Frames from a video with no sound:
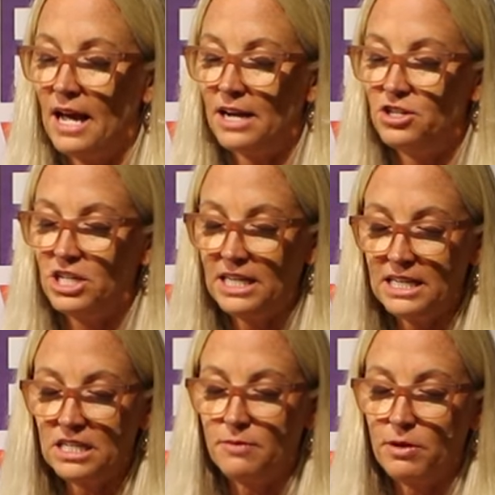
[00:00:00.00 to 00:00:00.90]
And she
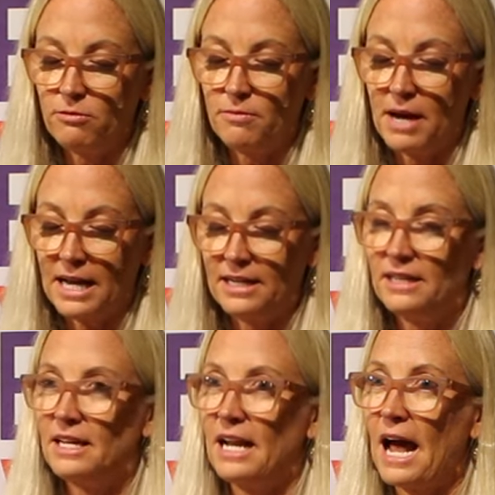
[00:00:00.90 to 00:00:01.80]
needed to be
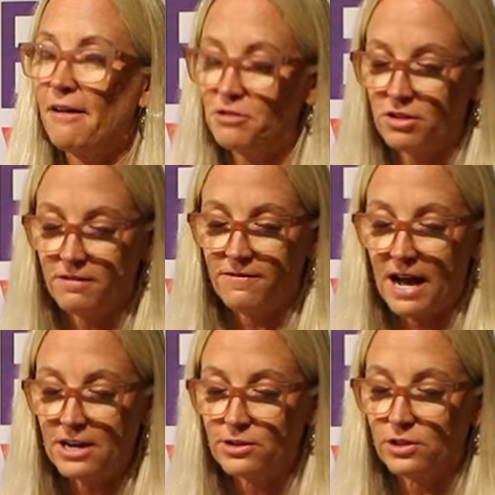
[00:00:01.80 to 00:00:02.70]
reminded that after the
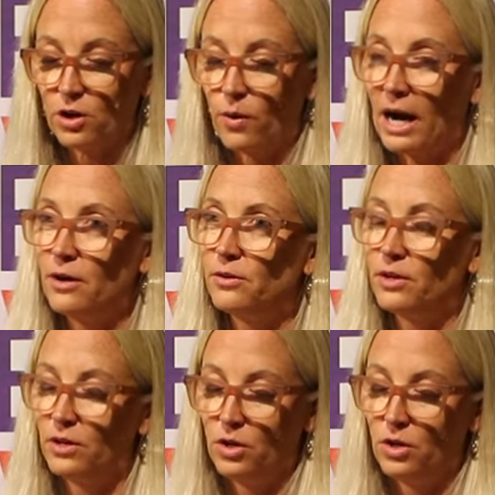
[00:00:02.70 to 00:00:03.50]
fires go out,